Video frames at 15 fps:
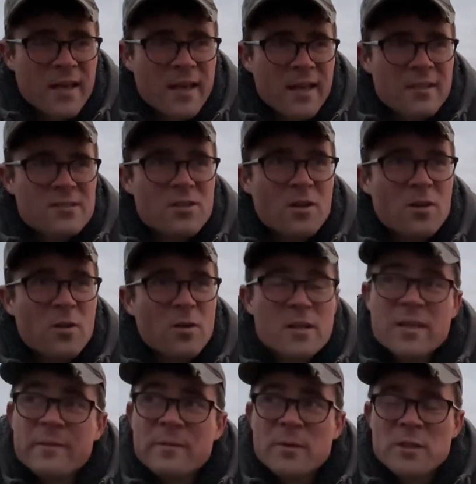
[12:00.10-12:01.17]
so
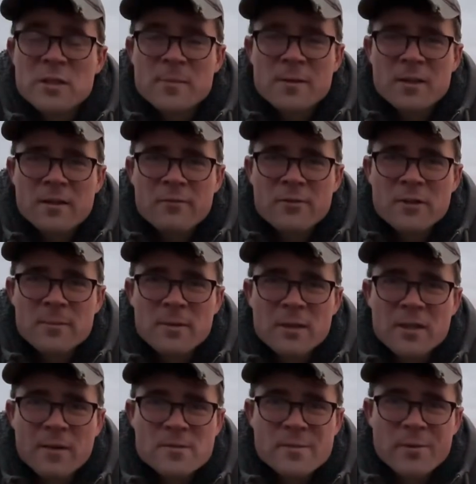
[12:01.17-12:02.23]
we should be good for them to
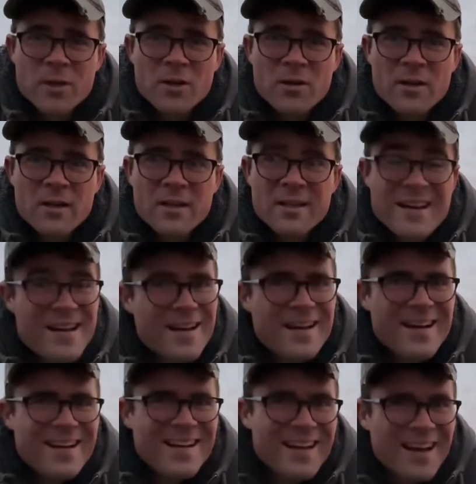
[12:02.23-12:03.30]
come tomorrow.
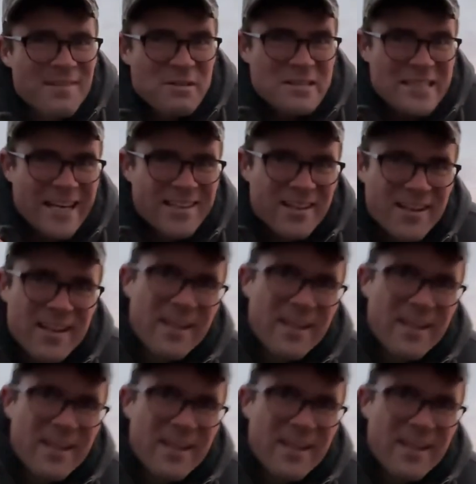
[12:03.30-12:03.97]
I'm excited.